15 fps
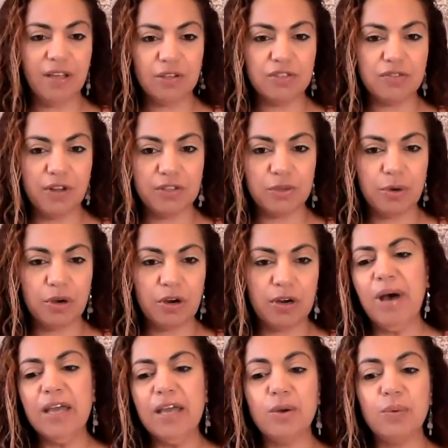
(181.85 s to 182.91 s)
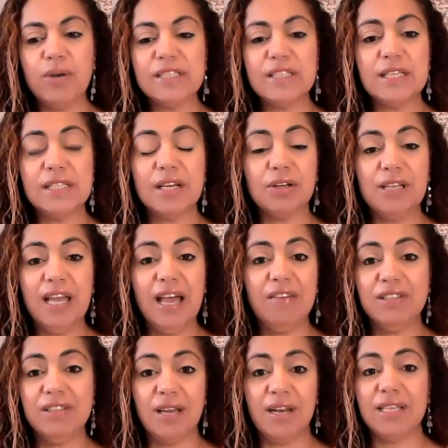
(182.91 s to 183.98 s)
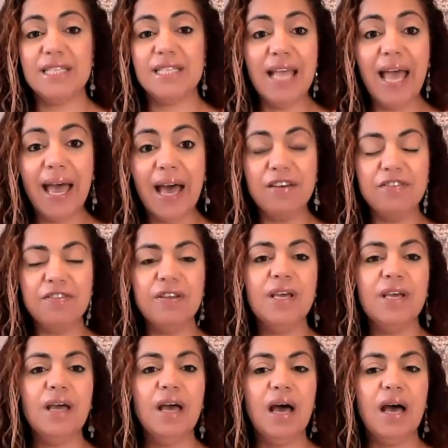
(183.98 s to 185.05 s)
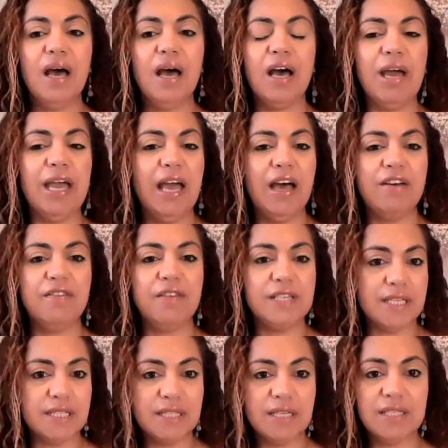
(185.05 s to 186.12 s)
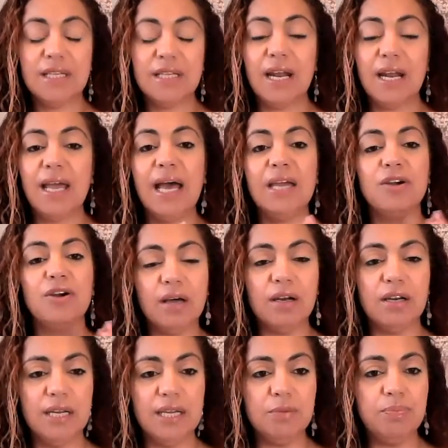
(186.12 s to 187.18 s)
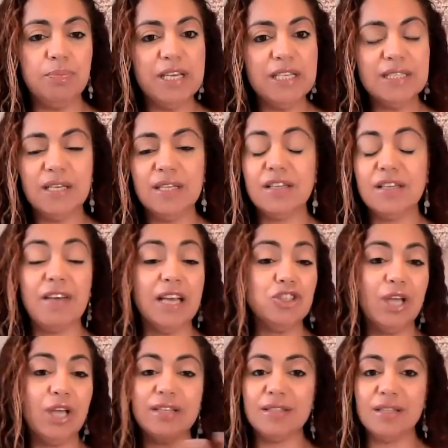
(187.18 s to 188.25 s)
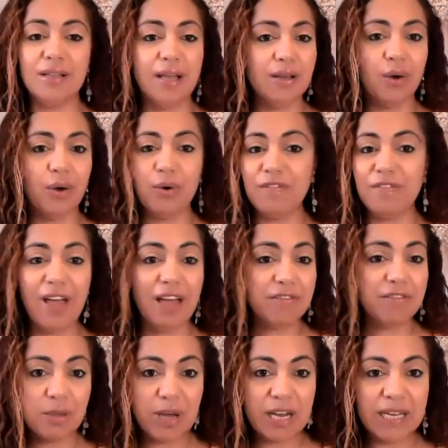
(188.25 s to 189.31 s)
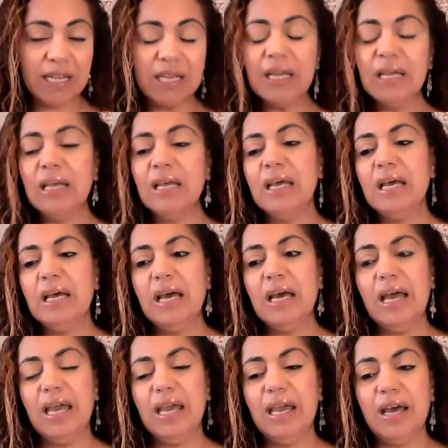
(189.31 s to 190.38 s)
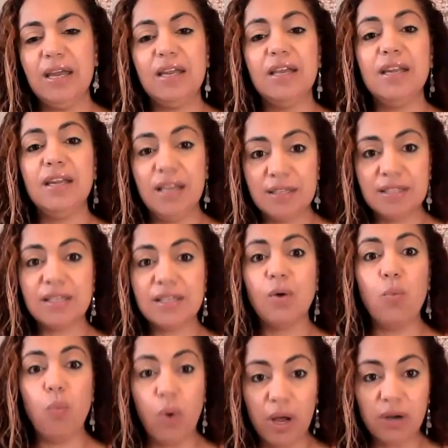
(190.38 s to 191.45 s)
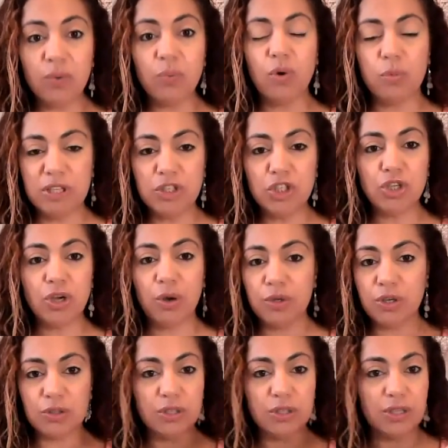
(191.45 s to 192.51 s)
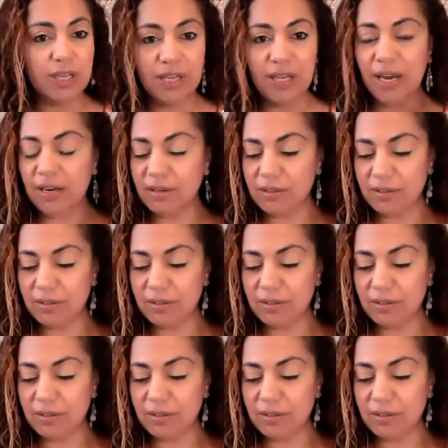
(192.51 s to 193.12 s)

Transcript: else falls apart. I don't necessarily have a ton of staff. I have assistants that I hire on a need basis. I've actually had to let go of everybody. And it is a one woman show. You're looking at